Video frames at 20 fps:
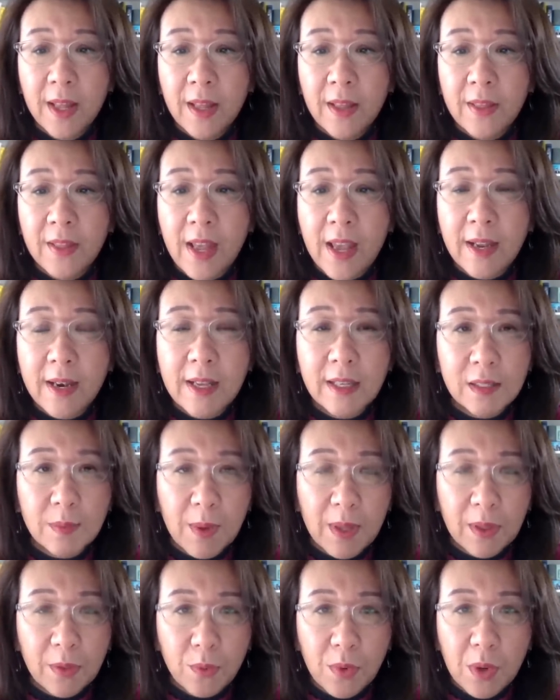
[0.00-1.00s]
Then he
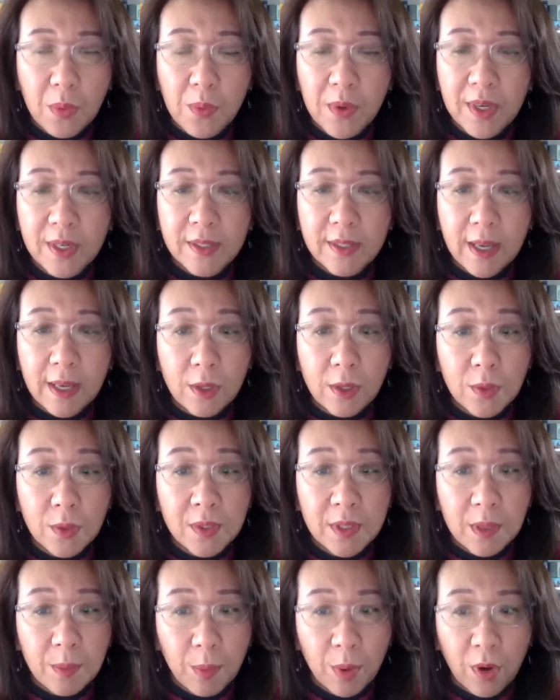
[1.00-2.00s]
spent three weeks at U
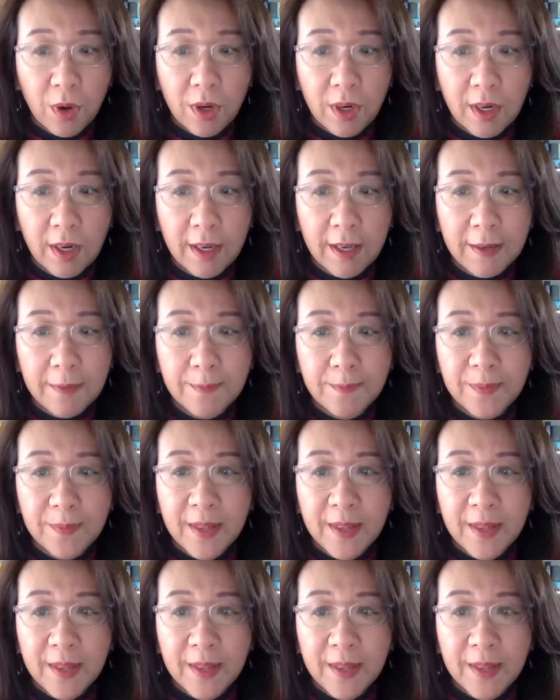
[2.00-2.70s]
C Berkeley.